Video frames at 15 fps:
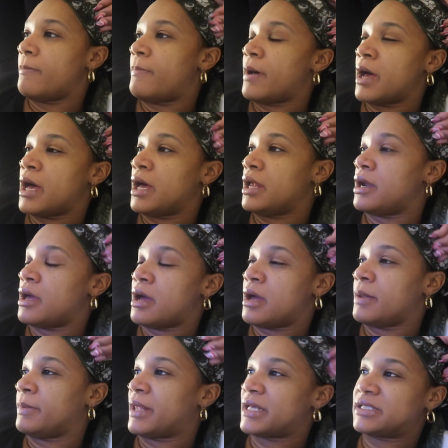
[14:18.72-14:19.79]
But
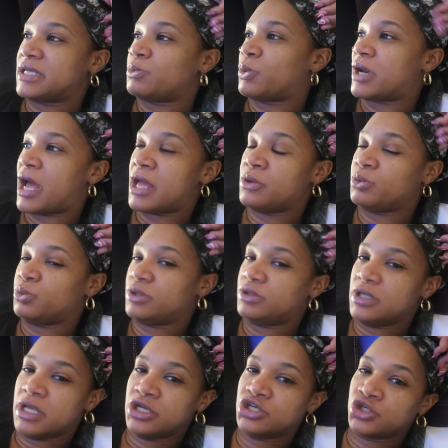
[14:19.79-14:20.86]
that's what I
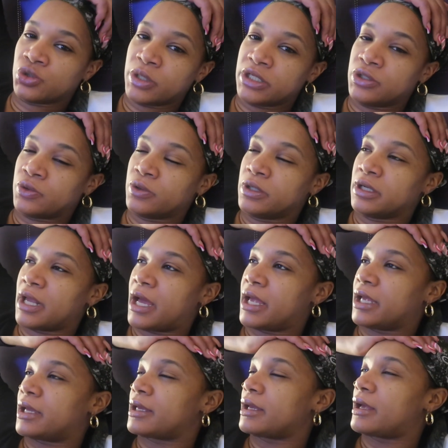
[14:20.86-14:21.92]
enjoy doing.
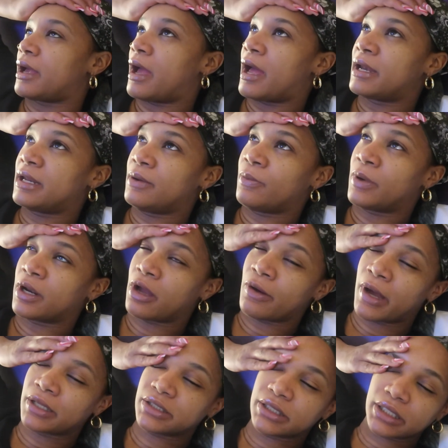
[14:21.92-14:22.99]
Like, I didn't want to
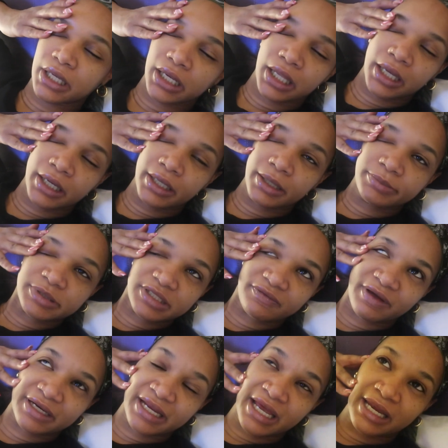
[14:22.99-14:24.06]
go out to the
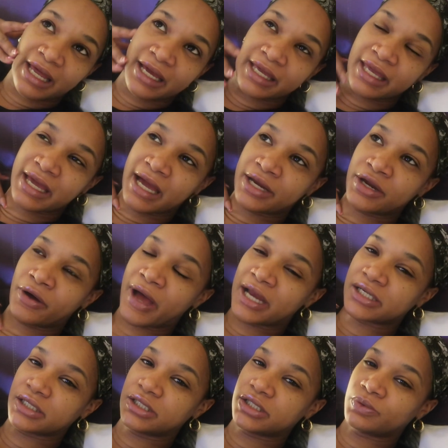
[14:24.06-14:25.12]
clubs like that. Like, yeah, I know
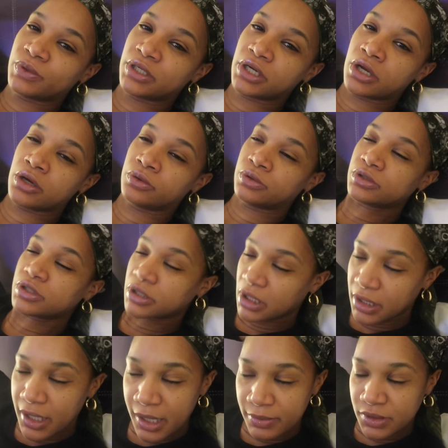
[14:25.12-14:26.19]
Ashley, she wanted to go to
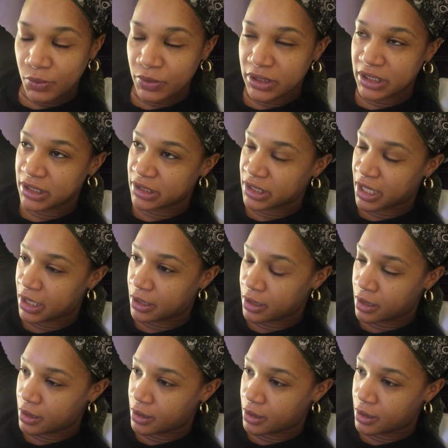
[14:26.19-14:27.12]
the clubs, so we did that